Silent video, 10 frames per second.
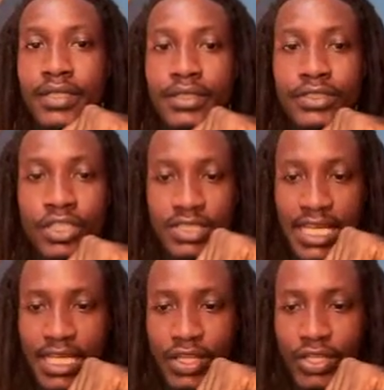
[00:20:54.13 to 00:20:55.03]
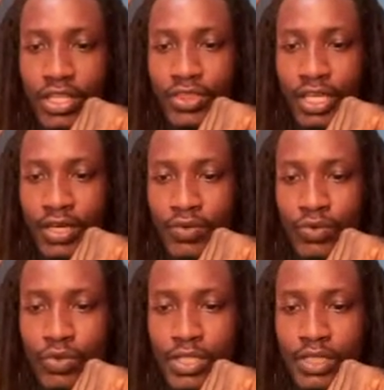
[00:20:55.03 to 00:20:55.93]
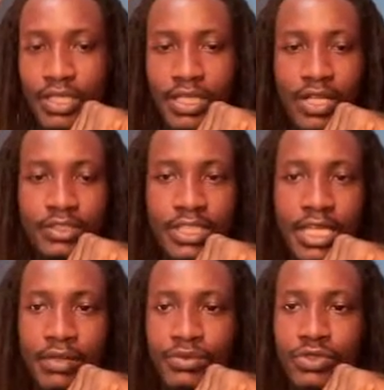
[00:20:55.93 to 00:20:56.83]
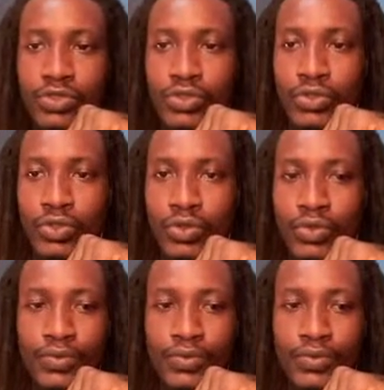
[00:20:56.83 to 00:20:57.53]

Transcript: just like any other day, we would take our time to